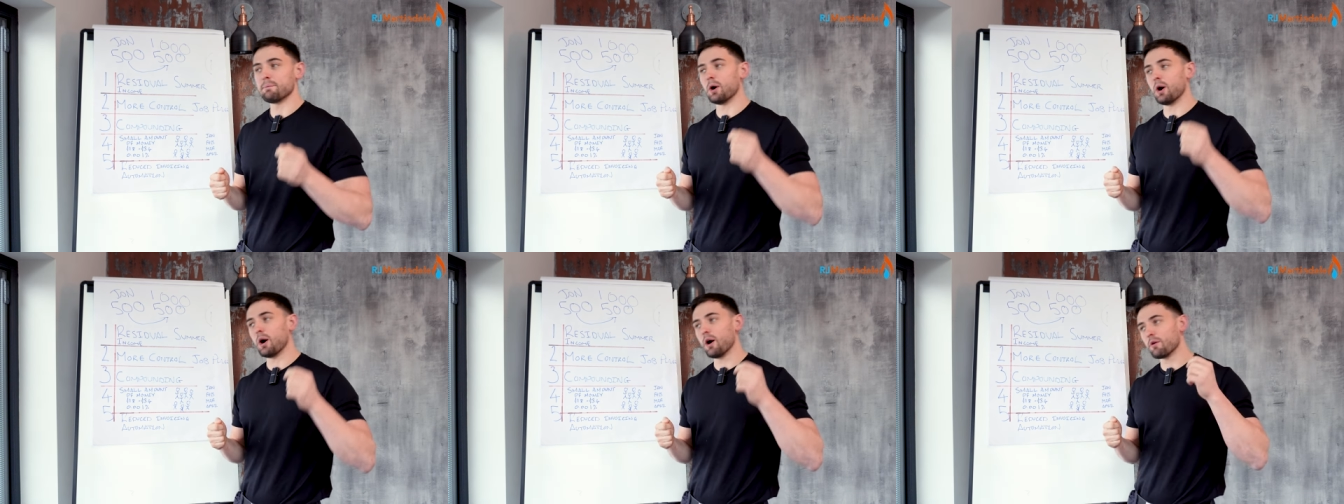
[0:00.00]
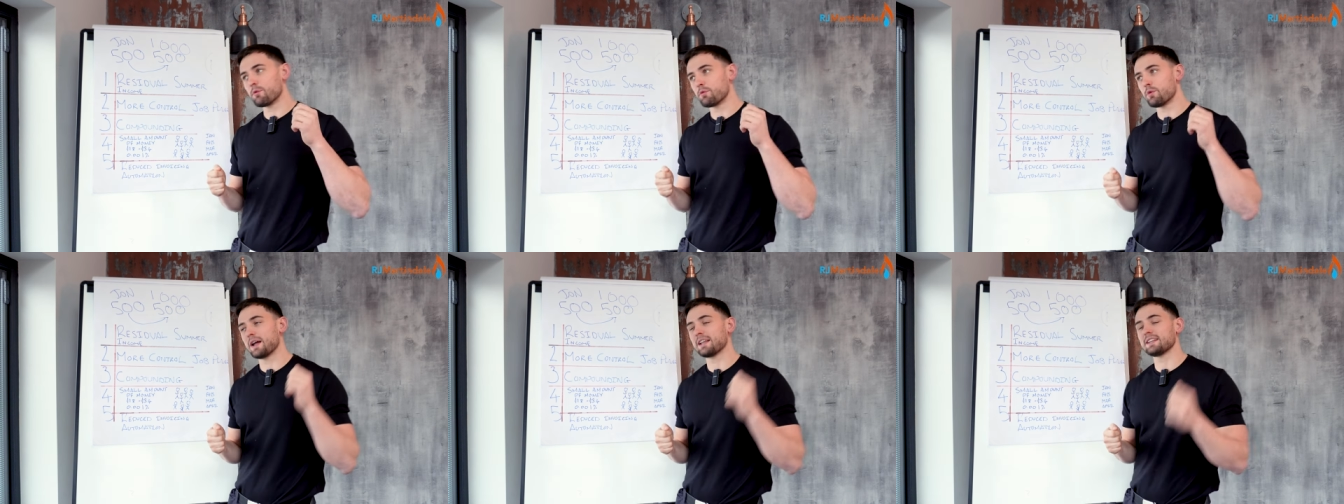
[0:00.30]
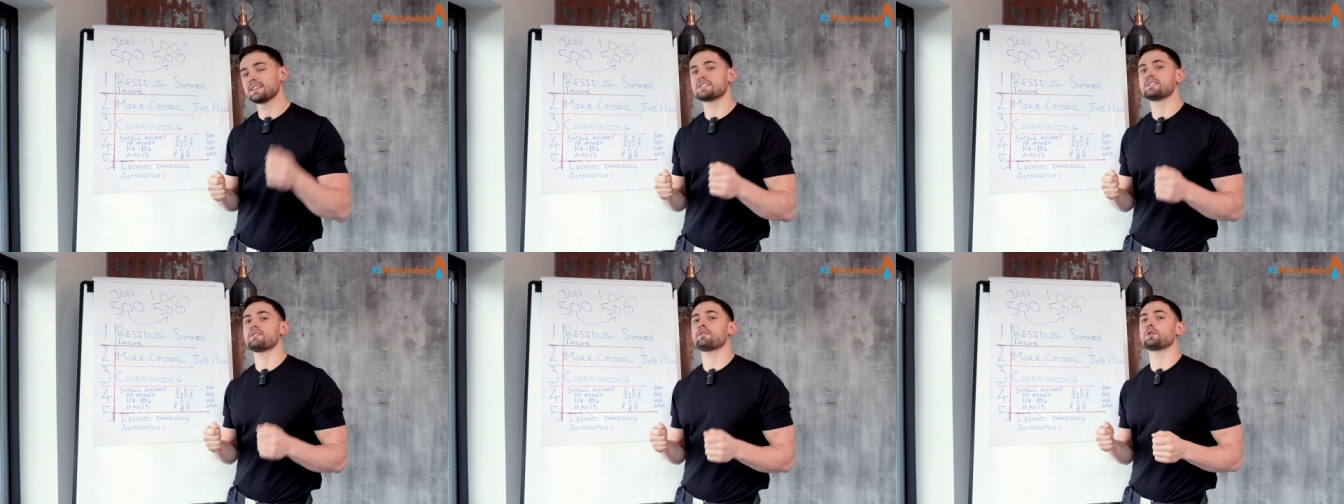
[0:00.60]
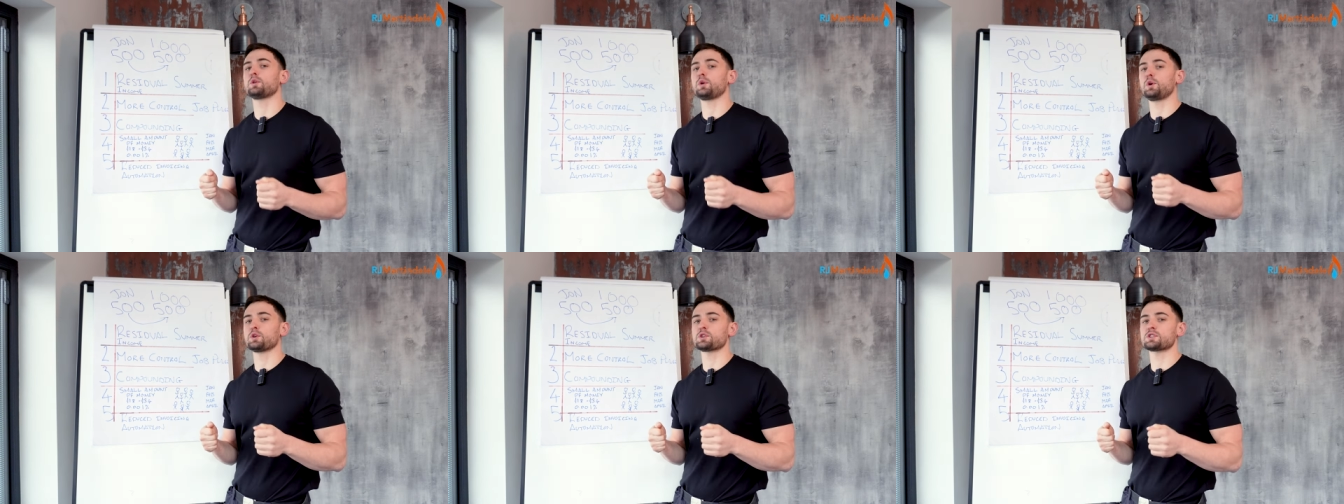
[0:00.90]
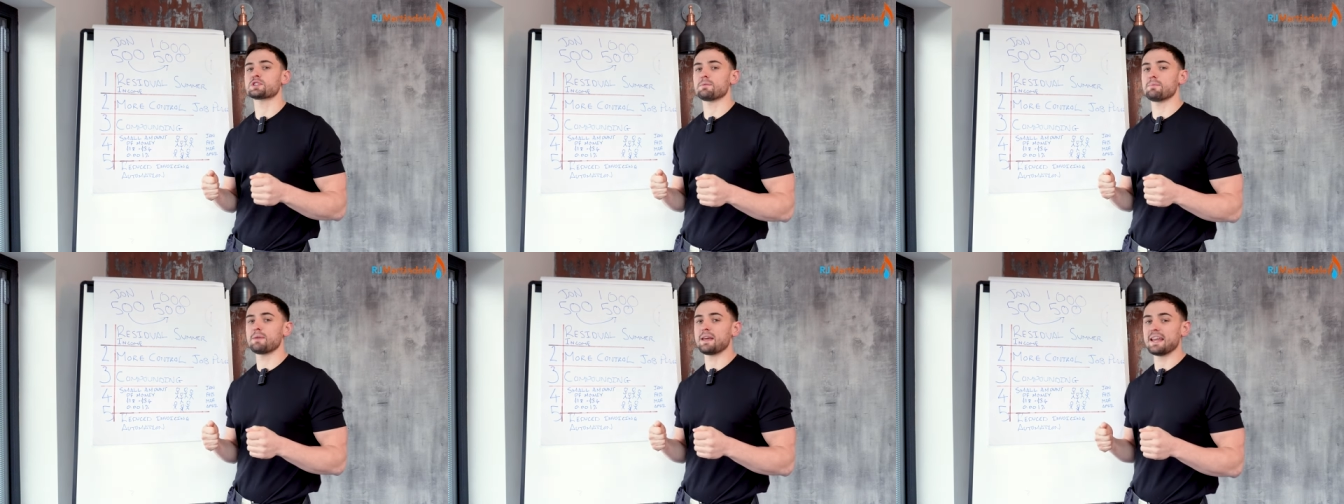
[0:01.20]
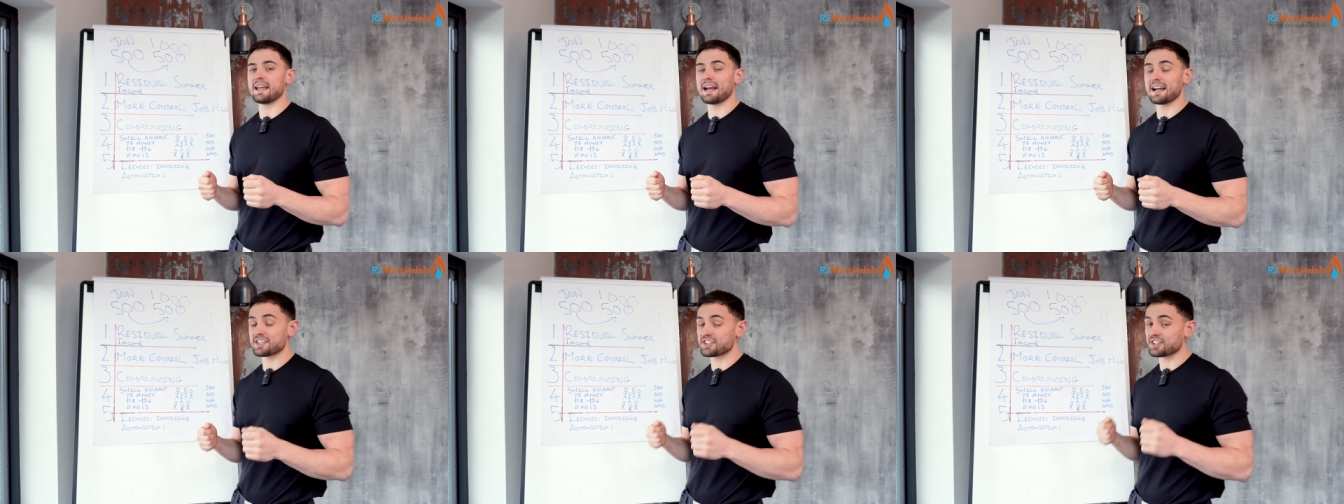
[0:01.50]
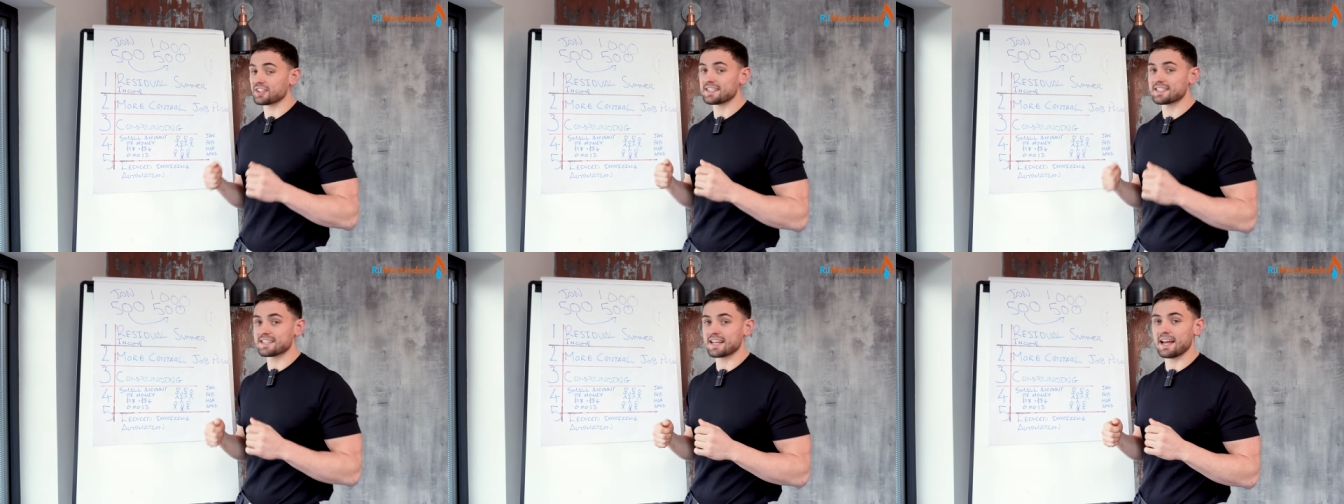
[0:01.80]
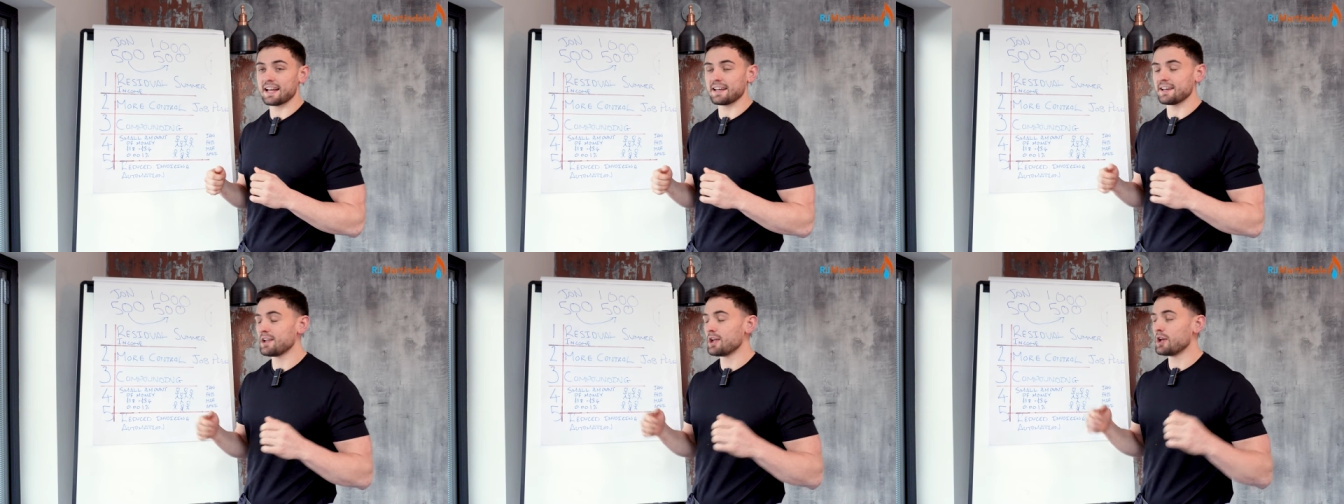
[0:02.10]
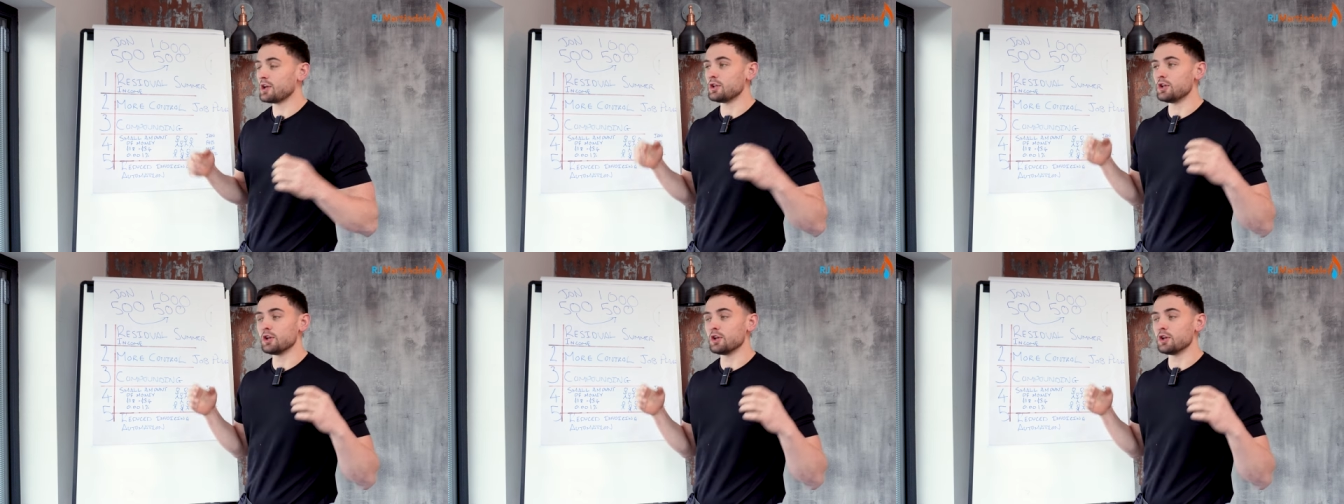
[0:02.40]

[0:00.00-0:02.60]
but a relative close to me actually said,